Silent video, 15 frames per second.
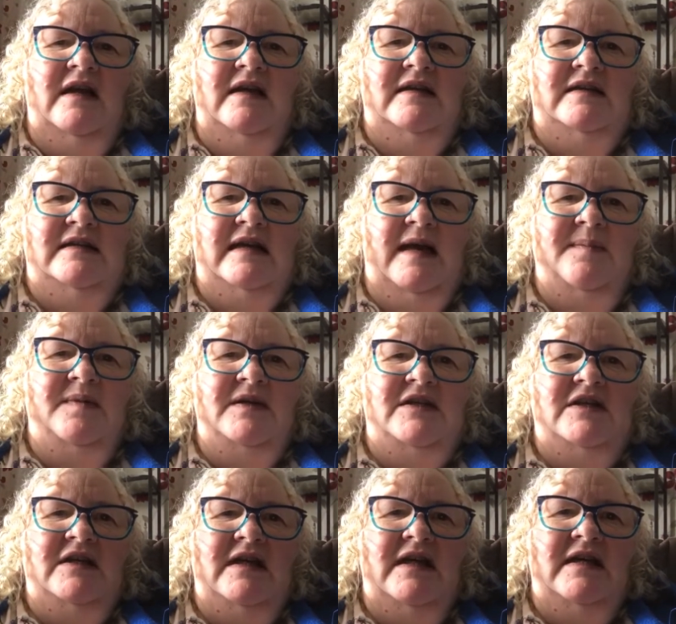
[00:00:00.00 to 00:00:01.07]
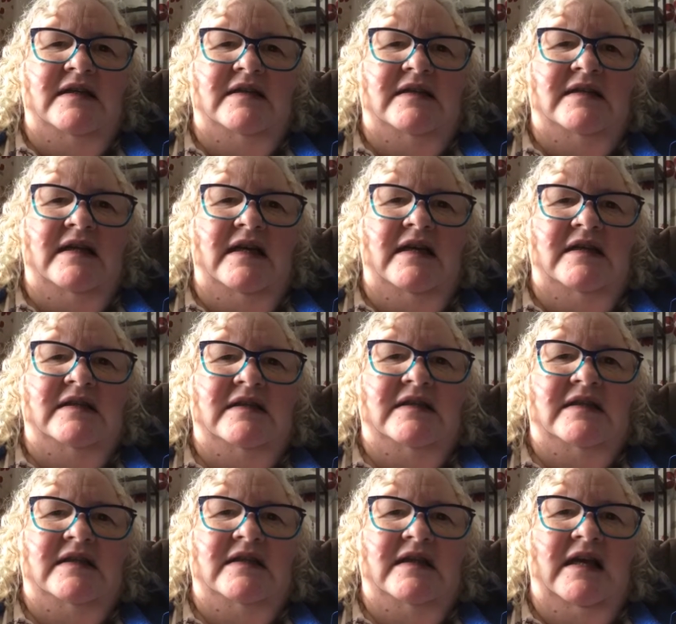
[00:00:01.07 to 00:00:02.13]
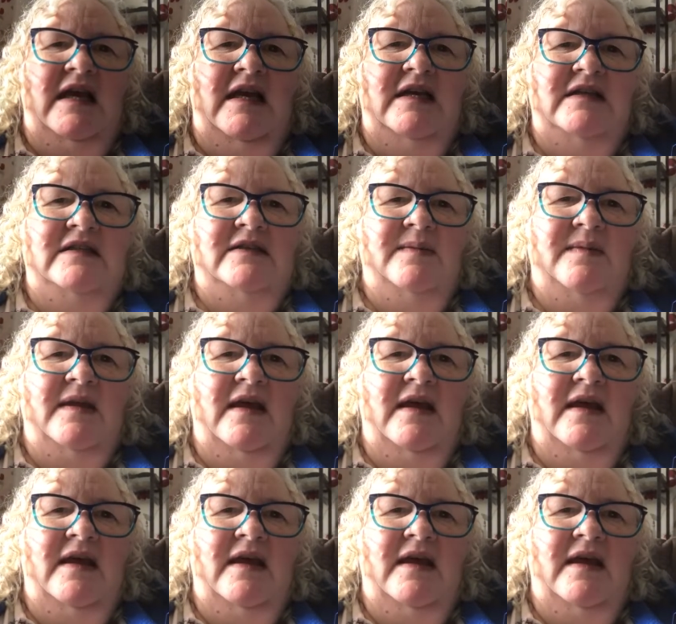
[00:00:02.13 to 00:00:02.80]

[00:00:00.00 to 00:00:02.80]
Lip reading: establishing his kingdom,